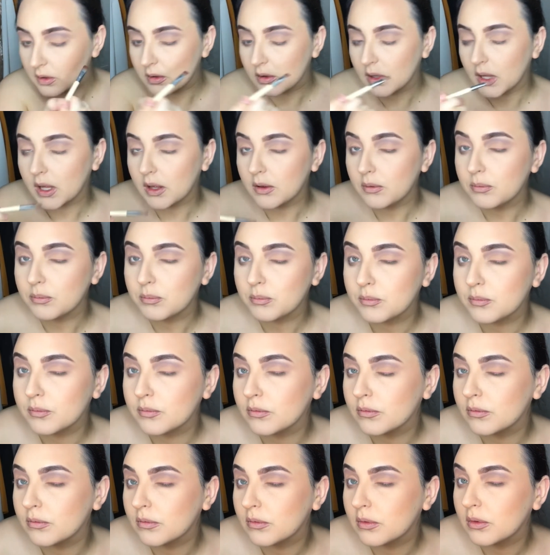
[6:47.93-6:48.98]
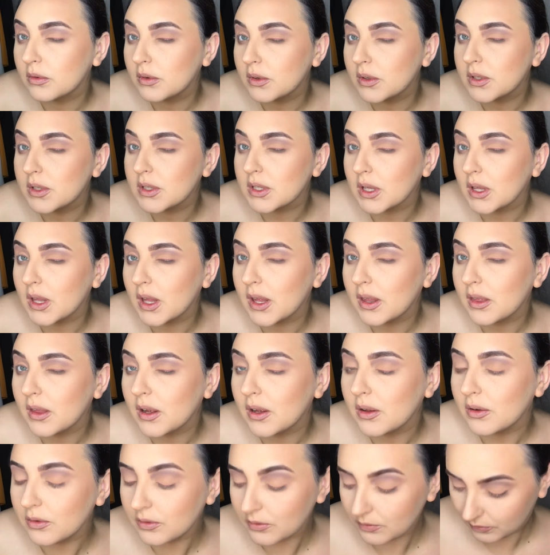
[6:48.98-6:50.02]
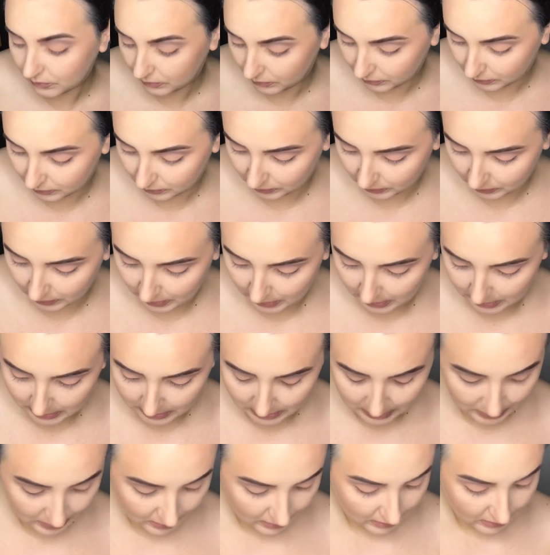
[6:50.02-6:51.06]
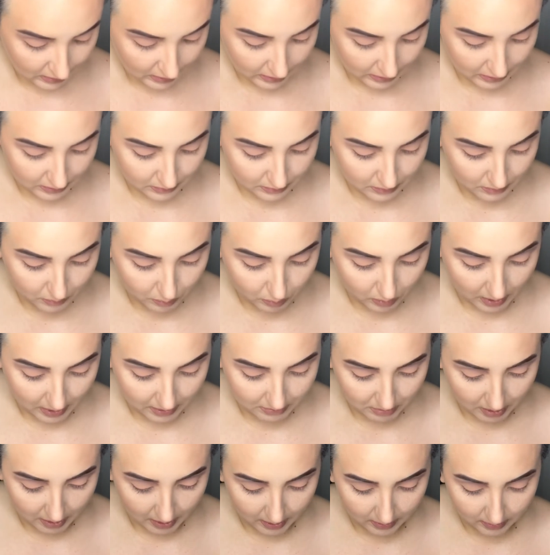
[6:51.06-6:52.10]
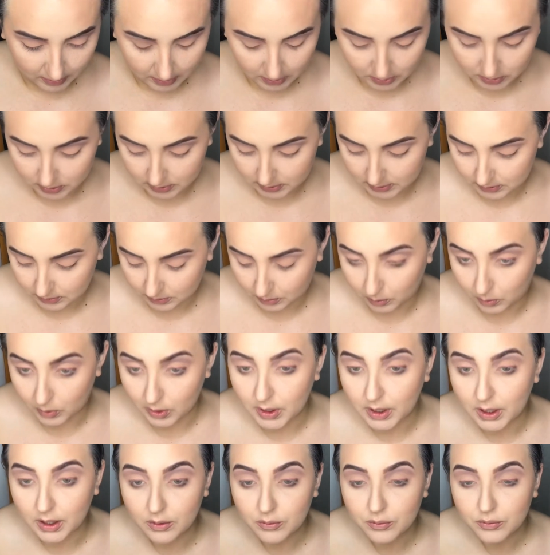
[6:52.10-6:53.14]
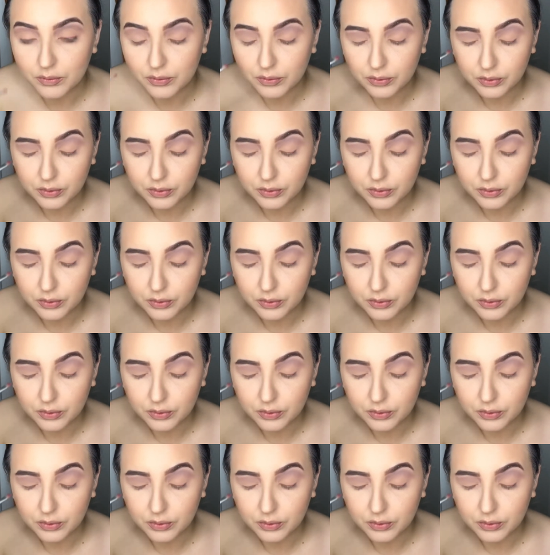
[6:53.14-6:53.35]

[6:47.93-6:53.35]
Okay, can you see that now? I don't know why my eyelash is so white.